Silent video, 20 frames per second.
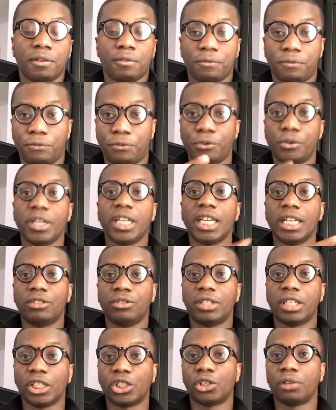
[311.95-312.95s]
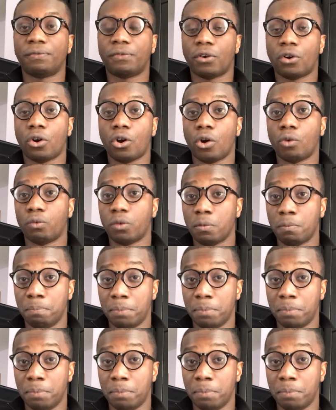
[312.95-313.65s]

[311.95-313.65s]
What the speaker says: Free education for all will